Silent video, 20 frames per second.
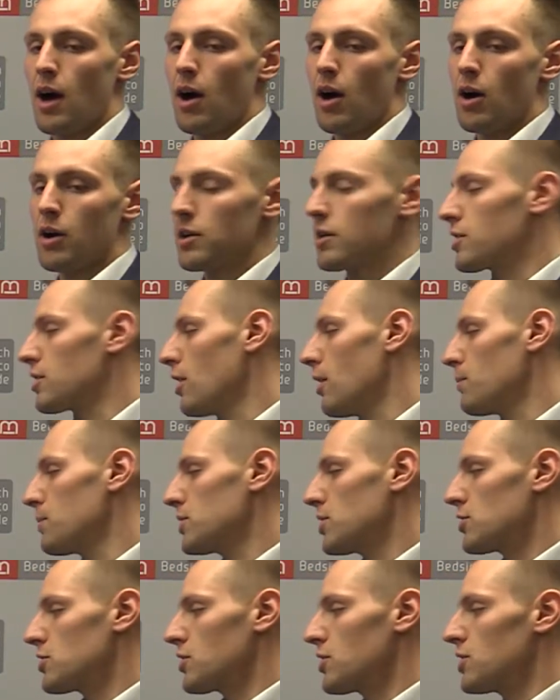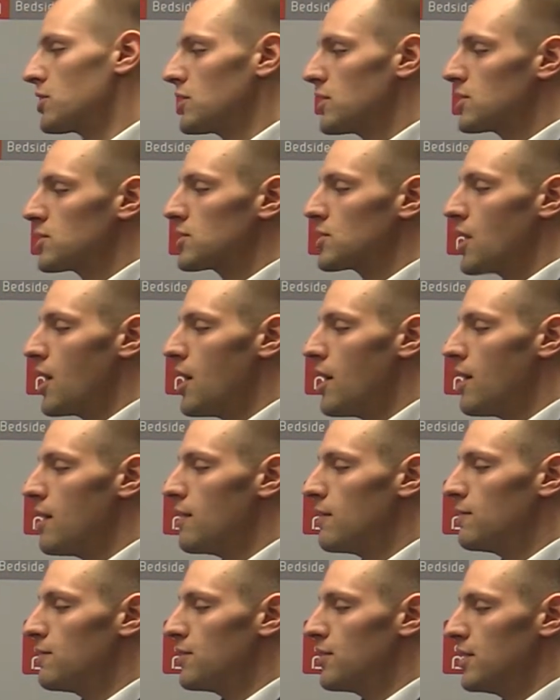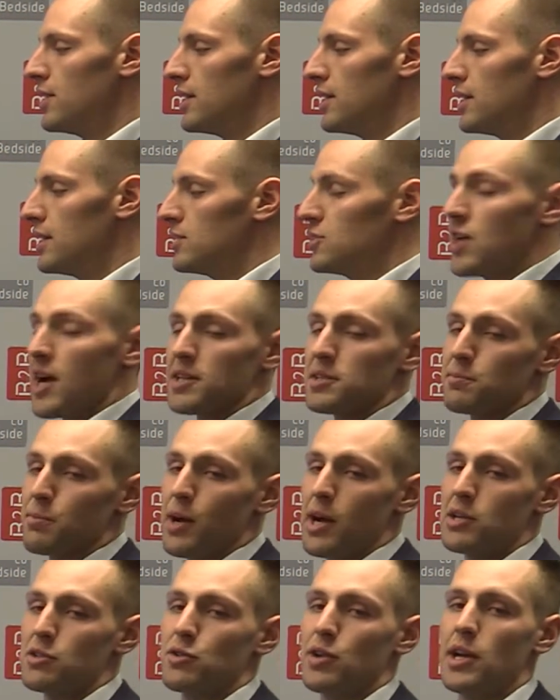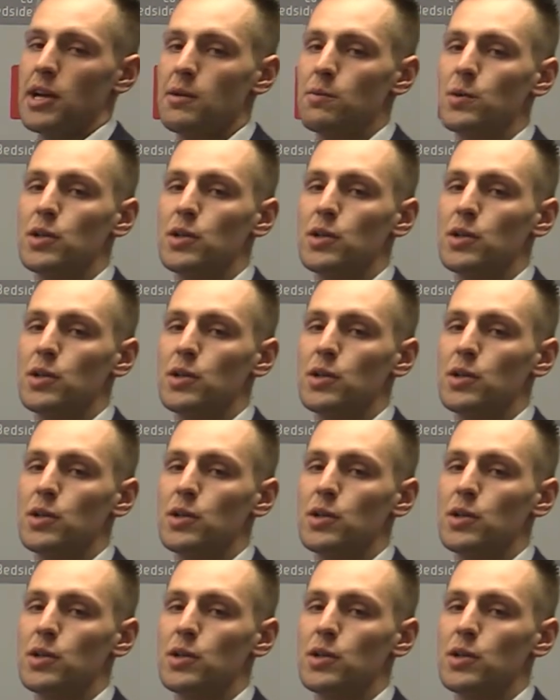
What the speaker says: Our competition consists of the Jackson Pratt drain,